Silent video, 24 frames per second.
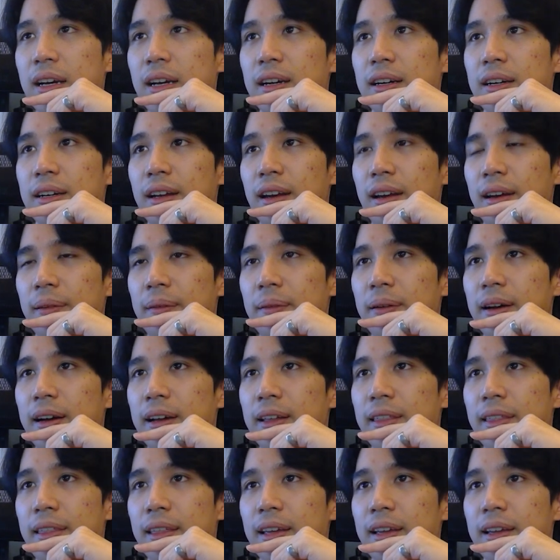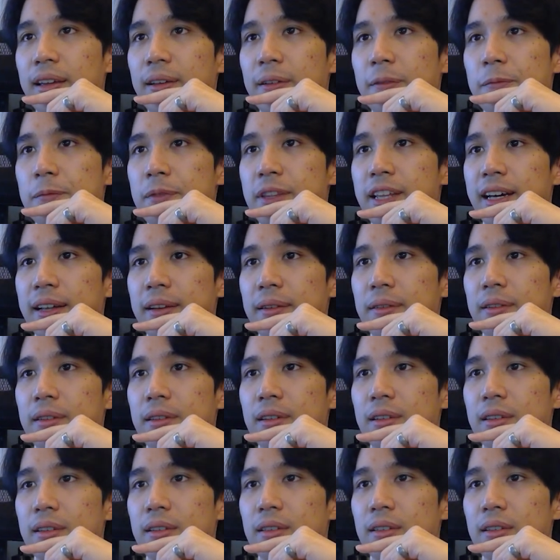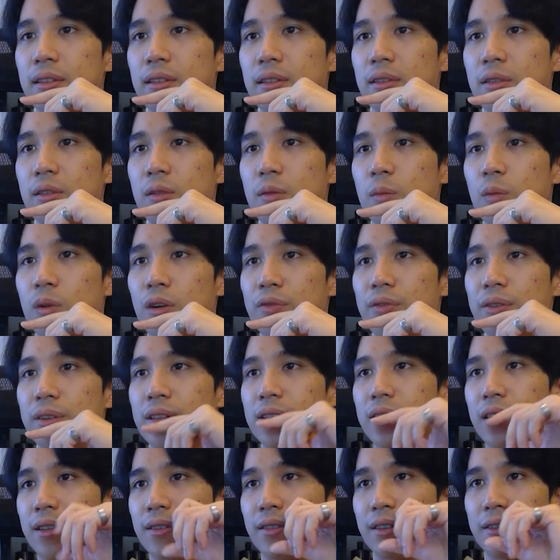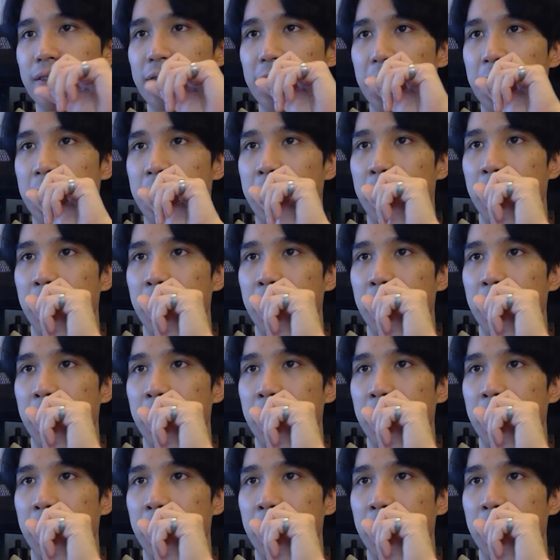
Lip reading: okay, I think that roughly does it for